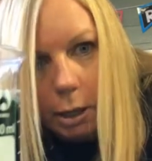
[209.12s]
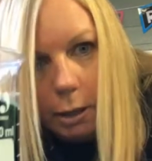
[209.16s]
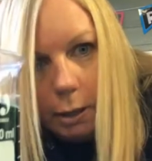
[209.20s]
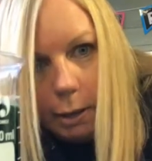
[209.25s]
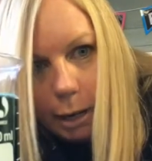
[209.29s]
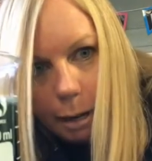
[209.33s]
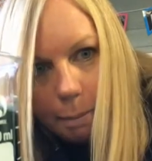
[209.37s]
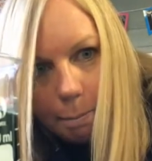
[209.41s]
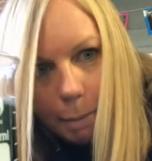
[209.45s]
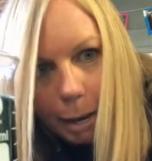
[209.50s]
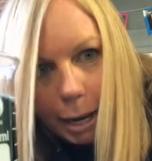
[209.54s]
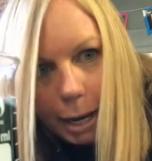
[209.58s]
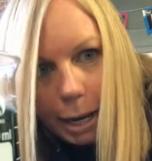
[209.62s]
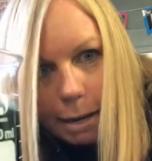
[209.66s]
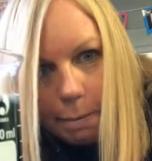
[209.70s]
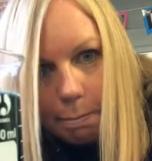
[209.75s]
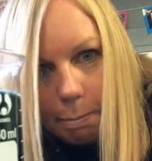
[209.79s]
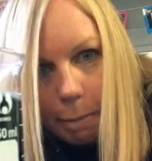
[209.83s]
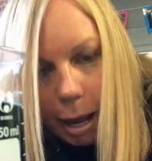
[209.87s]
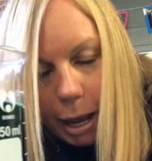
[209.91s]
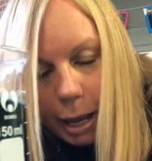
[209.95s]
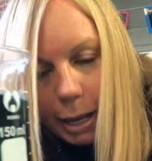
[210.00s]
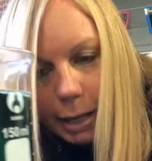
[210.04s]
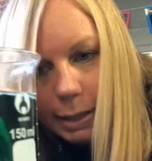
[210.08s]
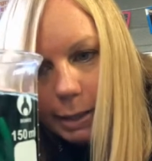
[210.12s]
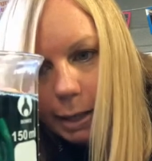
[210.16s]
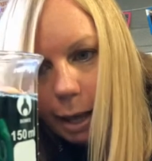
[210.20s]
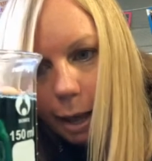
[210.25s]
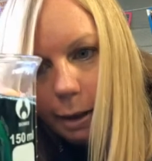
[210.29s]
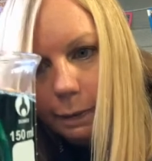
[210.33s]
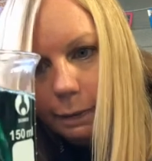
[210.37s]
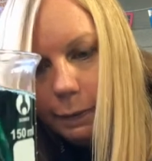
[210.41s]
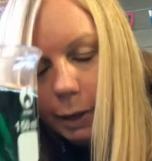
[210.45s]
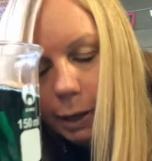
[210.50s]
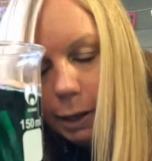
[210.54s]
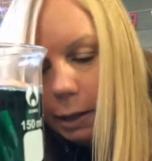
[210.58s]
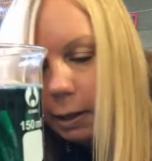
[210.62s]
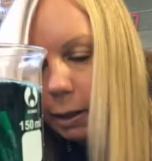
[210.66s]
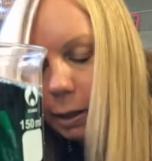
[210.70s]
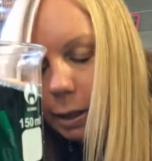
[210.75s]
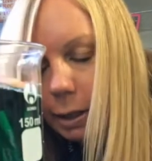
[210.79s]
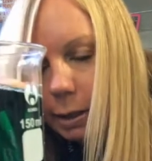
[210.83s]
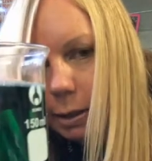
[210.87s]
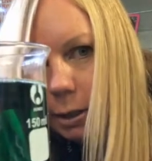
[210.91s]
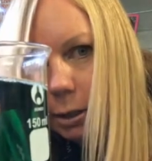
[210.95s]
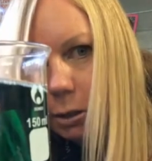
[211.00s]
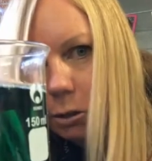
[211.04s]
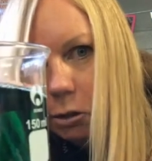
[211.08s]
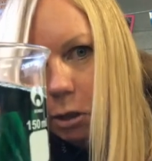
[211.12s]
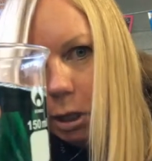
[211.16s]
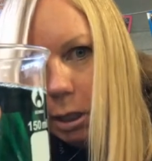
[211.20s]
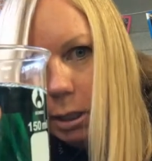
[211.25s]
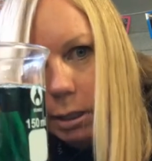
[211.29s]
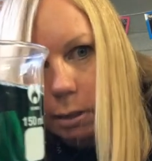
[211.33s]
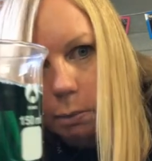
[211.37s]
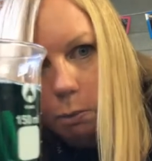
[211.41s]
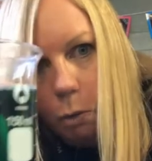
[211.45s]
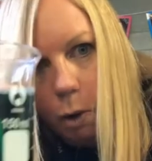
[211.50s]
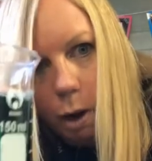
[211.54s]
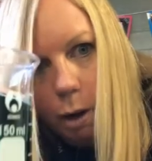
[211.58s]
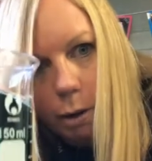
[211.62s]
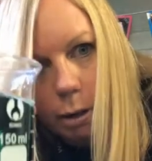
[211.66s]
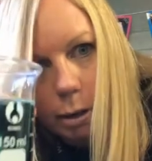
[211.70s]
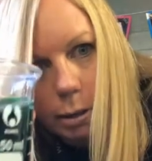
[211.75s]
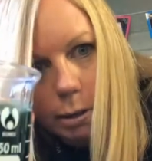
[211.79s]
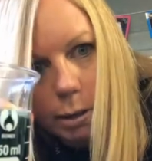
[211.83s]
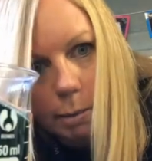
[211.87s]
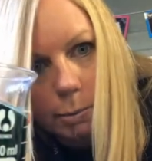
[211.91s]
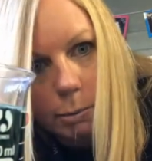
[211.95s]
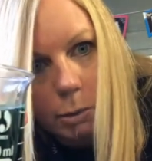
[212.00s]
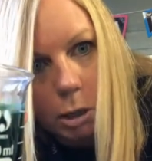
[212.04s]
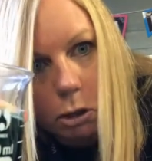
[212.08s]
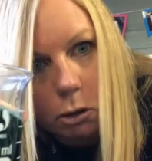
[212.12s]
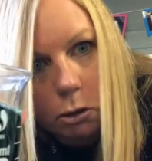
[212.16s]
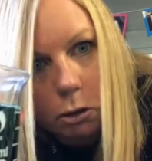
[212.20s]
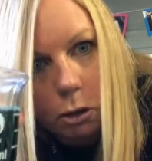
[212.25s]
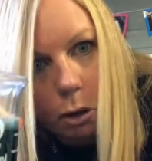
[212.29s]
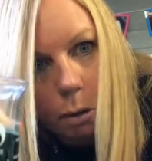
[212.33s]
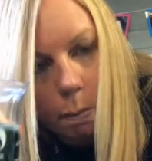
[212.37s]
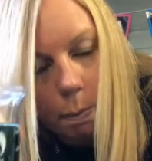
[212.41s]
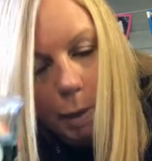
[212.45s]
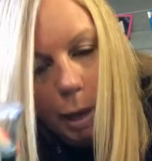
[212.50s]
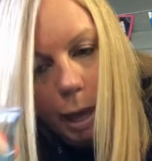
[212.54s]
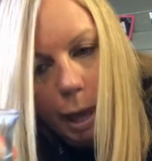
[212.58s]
that I made myself. This is just some water, some dish soap,